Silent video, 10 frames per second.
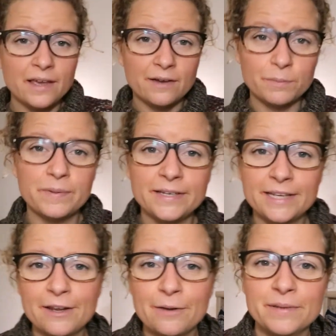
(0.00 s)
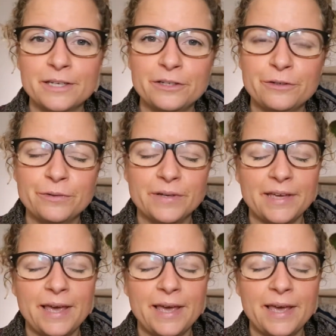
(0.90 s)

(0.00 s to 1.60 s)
I will bring that up in a new